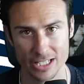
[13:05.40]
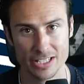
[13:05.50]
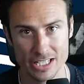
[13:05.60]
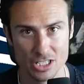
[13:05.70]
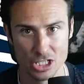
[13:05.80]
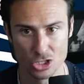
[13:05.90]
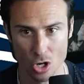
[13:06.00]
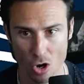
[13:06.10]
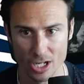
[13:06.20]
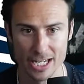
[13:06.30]
the easiest
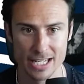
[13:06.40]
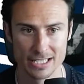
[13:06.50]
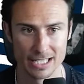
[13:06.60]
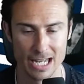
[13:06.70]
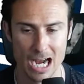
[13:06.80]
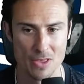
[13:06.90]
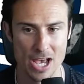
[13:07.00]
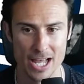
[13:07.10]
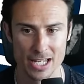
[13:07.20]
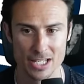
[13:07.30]
target is the guy
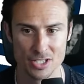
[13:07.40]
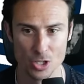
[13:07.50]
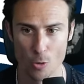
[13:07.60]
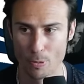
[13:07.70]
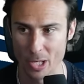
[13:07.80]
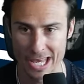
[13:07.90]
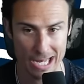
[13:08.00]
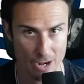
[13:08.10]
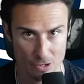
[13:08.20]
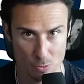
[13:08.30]
that is, you know, playing
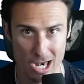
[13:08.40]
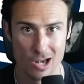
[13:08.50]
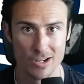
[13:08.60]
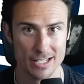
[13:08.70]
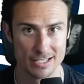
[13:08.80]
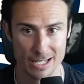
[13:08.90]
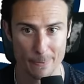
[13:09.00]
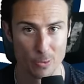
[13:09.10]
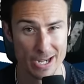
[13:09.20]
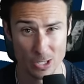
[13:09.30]
everywhere and
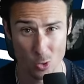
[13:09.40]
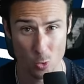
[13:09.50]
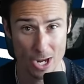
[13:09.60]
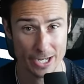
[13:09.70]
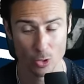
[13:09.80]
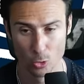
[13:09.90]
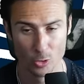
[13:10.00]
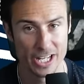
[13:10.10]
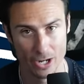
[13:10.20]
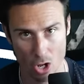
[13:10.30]
separating quick,
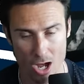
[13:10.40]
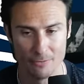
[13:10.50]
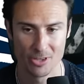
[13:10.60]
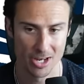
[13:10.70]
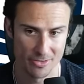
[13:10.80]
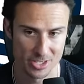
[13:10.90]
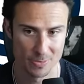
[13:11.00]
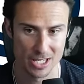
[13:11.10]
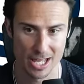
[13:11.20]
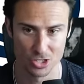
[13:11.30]
early, and often. And to
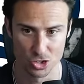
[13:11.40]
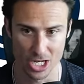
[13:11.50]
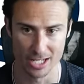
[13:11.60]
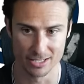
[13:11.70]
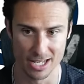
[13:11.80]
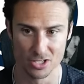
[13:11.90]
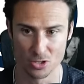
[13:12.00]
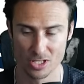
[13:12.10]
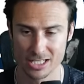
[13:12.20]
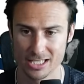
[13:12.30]
me, that is JSN. So
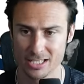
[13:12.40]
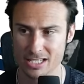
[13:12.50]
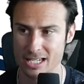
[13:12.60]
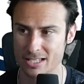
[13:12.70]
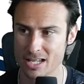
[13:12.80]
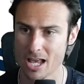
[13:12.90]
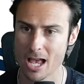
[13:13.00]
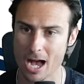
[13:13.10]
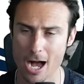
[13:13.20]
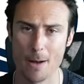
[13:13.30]
the easiest
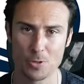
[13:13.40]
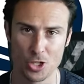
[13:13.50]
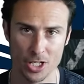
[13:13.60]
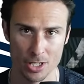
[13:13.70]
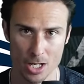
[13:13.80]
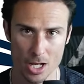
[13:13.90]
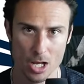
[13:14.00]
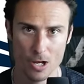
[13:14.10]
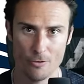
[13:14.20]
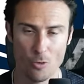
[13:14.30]
option
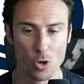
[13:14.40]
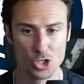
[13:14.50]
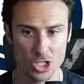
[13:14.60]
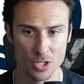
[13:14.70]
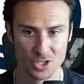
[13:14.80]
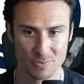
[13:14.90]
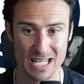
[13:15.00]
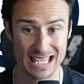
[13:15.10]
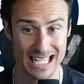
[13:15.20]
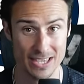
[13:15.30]
for Geno
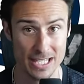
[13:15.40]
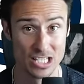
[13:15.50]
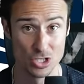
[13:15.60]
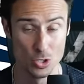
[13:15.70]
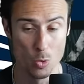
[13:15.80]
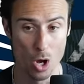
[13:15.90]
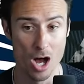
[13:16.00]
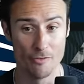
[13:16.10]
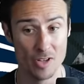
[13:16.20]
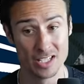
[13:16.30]
Smith in this new
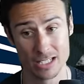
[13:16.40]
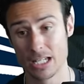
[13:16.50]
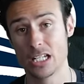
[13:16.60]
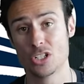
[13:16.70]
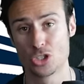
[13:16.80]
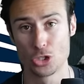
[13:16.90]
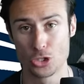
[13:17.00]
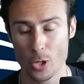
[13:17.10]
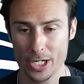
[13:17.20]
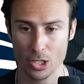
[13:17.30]
offense that he is just
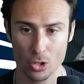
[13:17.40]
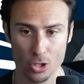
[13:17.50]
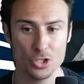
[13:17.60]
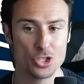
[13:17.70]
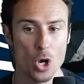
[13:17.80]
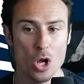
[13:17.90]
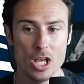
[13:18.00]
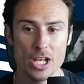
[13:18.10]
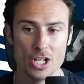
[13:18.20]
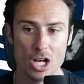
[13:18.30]
starting to learn. So
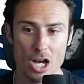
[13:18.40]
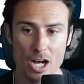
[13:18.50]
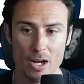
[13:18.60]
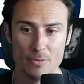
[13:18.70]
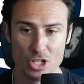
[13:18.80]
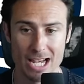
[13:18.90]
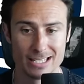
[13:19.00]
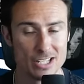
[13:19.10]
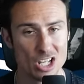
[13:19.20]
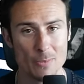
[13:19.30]

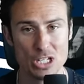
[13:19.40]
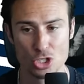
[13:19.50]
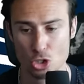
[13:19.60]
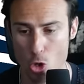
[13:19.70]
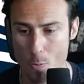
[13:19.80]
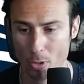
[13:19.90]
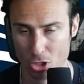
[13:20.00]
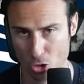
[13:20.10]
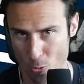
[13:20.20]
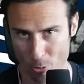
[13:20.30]
JSN is going to be super,
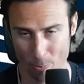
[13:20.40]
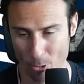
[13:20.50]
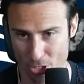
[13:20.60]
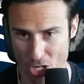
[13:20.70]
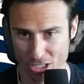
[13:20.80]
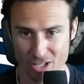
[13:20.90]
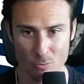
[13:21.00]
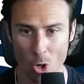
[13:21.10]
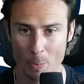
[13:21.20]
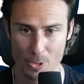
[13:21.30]
super productive,
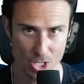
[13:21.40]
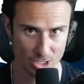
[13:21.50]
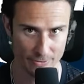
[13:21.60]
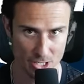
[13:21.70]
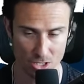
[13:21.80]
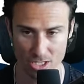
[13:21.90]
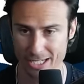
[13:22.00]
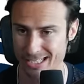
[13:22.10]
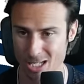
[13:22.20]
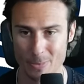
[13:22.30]
more productive than you
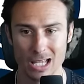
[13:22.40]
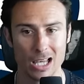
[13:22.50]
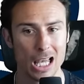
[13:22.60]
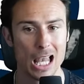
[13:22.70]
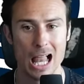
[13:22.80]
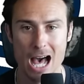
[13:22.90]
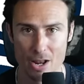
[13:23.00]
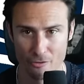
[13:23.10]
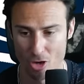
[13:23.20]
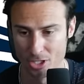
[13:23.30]
think. It's going to be a lot
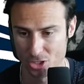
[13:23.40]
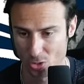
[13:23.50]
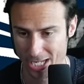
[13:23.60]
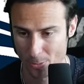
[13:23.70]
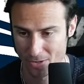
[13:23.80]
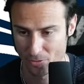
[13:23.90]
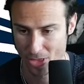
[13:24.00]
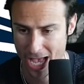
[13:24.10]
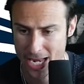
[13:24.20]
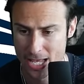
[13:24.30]
of fun. So can't wait for
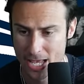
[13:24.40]
that.